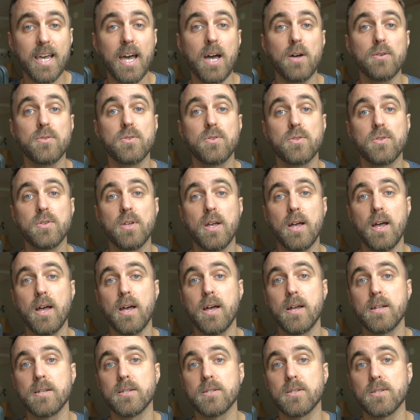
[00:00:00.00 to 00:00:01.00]
out,
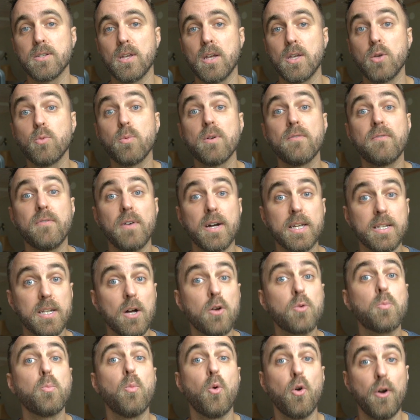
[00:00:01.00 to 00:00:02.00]
and you will find
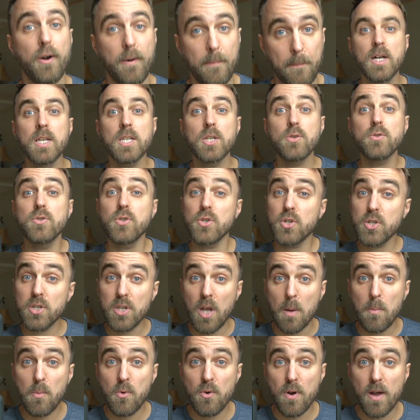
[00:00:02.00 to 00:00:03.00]
out more. So to
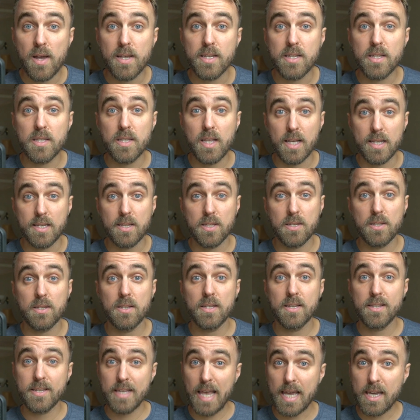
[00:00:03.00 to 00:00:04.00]
summarize this
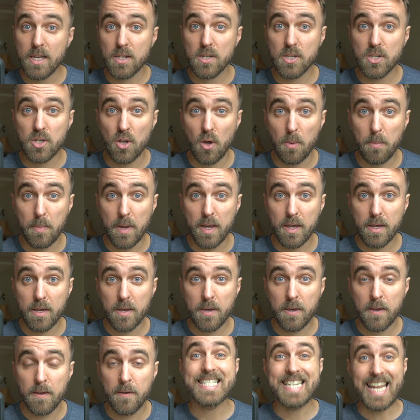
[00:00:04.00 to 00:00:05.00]
second
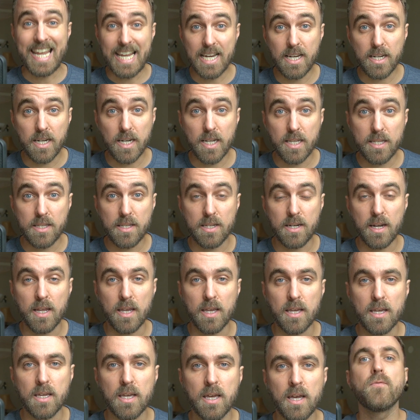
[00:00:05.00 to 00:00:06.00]
topic, daily
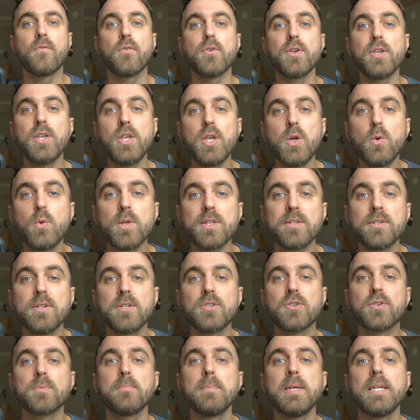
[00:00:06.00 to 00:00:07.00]
listening, for you as an
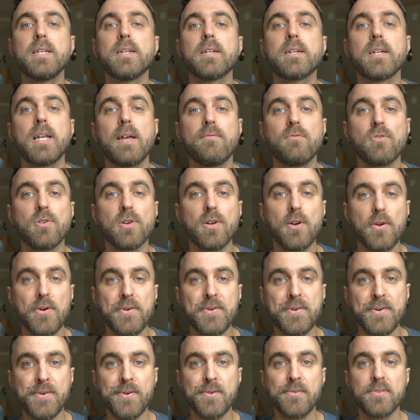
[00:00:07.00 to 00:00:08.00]
intermediate level
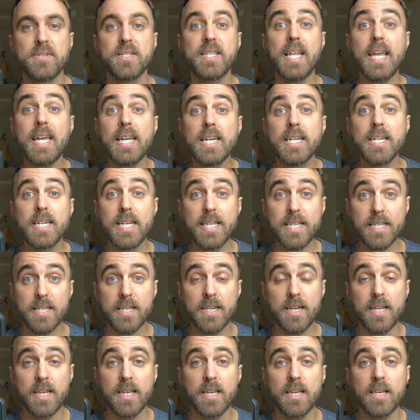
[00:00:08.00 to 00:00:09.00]
learner, daily
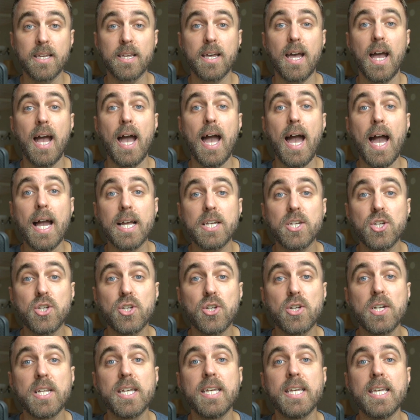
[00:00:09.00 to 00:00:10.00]
listening
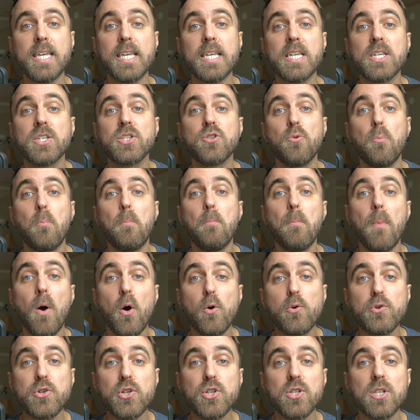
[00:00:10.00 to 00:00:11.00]
actually is the
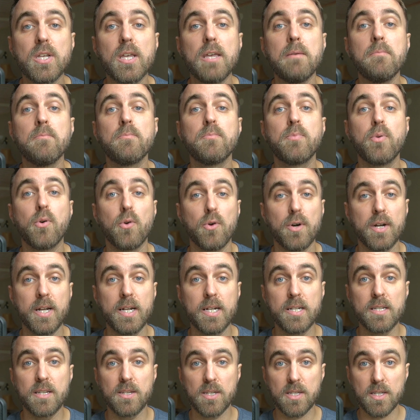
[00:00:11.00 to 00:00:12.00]
most
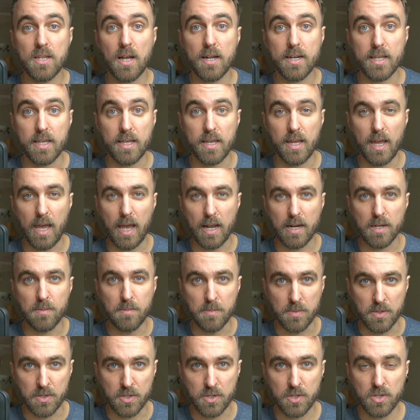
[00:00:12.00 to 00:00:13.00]
important study
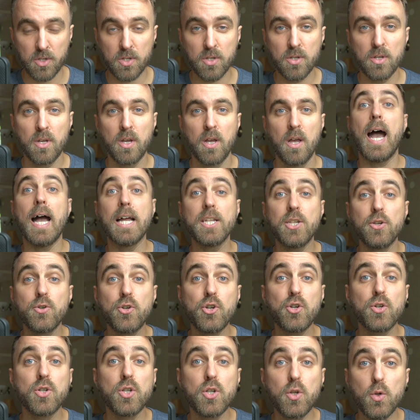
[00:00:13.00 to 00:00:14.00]
element, and you
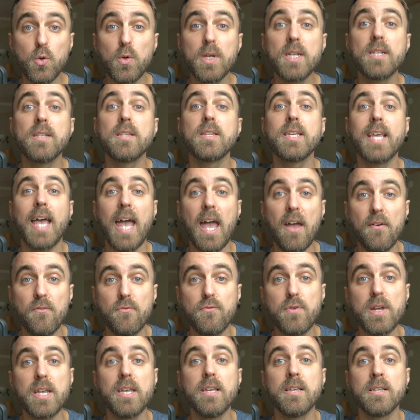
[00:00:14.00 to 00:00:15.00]
should do it
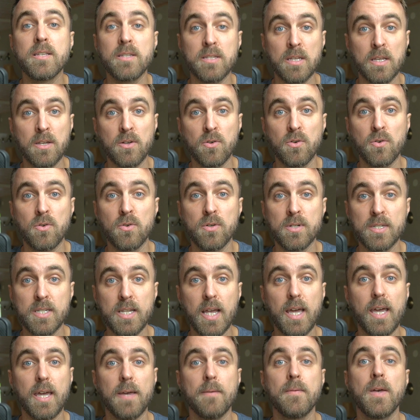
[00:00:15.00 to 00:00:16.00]
every single
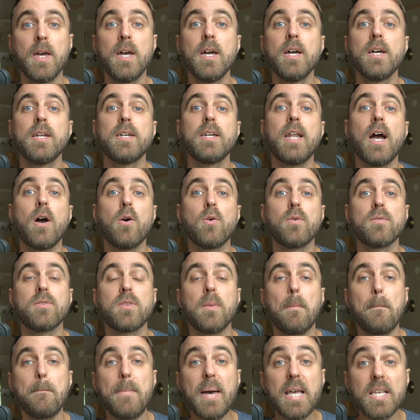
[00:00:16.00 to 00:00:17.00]
day. Now,
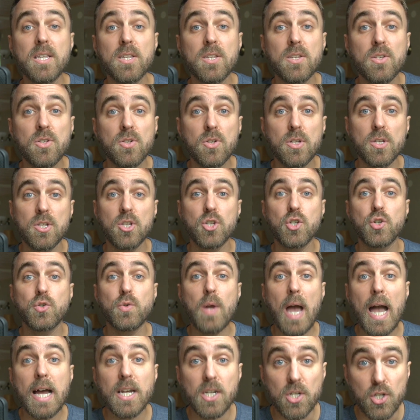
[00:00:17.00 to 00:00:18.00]
the best
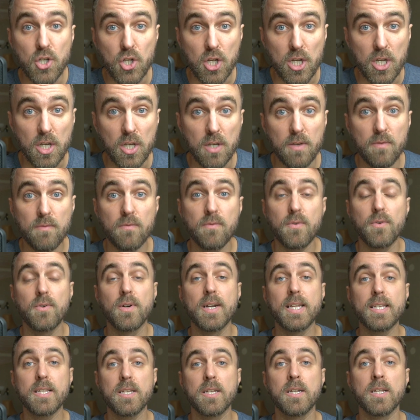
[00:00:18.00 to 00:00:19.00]
strategy
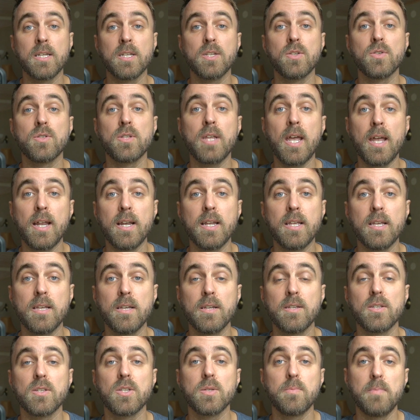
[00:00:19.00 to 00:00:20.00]
for listening to
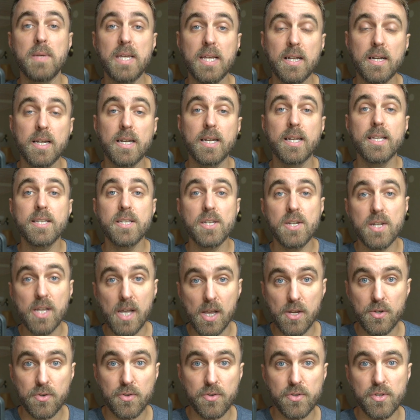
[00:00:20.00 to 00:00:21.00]
daily Speakly
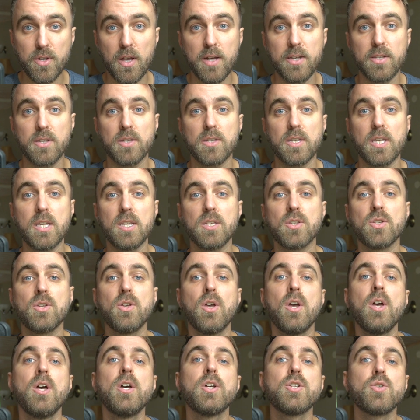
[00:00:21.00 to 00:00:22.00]
listening exercises is
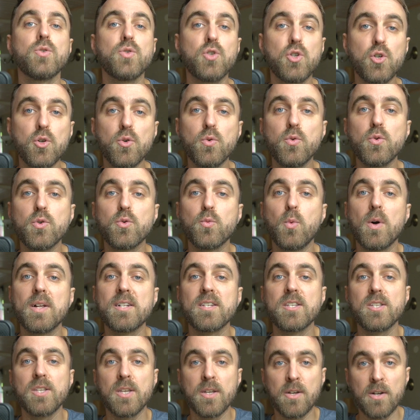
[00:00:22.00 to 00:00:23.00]
to choose
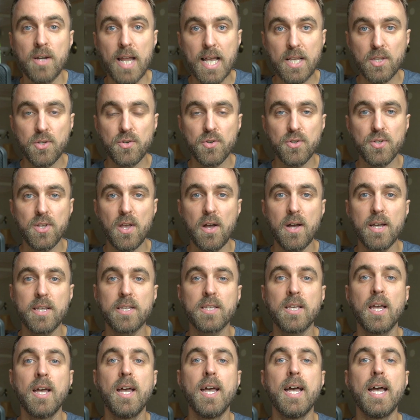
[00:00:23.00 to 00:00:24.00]
one single
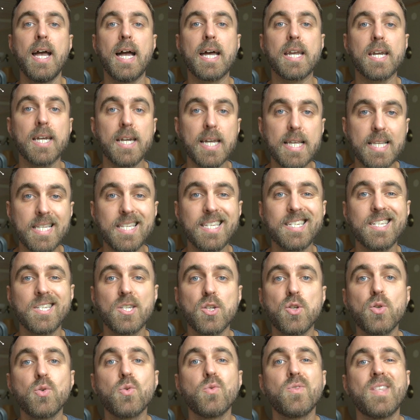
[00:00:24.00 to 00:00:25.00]
exercise and listen
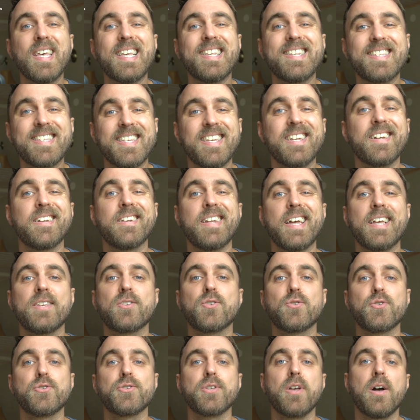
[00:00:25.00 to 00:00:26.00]
to this single
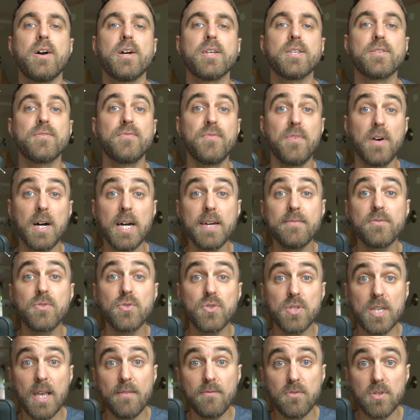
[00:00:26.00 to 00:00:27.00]
exercise 5
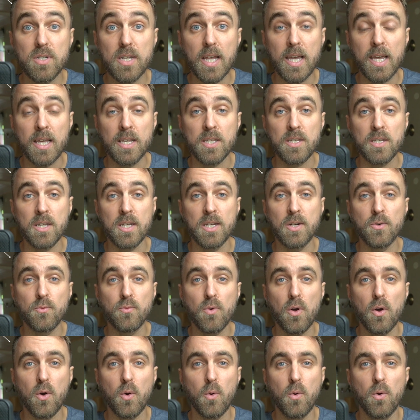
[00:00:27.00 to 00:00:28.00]
to 7 days in a
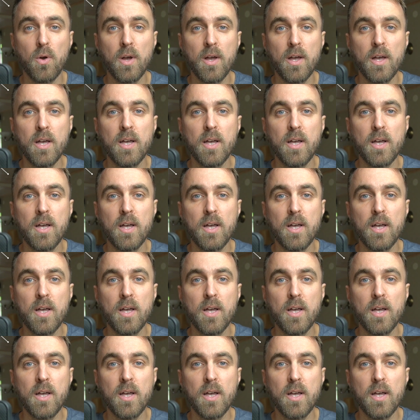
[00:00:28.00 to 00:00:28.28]
row.